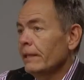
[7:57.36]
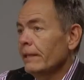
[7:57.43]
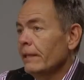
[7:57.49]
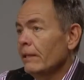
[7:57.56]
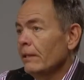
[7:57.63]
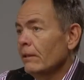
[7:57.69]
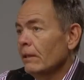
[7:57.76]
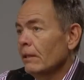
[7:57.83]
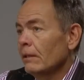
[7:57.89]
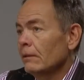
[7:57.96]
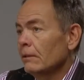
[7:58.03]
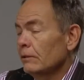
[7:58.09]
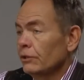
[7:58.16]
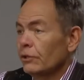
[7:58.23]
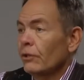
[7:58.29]
they
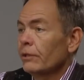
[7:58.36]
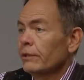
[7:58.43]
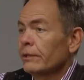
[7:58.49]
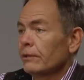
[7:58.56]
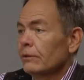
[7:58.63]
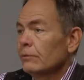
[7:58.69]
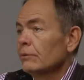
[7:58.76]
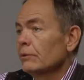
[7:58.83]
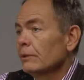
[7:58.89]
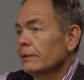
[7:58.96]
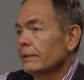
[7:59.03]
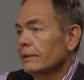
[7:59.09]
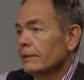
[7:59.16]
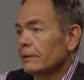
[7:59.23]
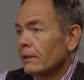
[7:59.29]
shirked the
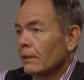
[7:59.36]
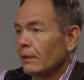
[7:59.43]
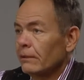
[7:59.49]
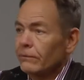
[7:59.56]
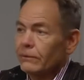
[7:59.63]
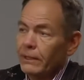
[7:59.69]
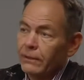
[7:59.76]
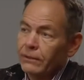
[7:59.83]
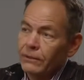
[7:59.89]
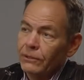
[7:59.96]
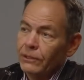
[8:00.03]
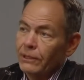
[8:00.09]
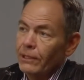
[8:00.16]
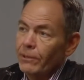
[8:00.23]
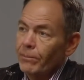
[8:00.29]
rules of debt to
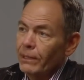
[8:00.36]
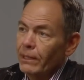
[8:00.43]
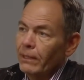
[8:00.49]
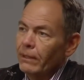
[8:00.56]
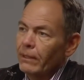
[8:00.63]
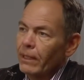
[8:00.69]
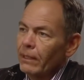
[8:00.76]
GDP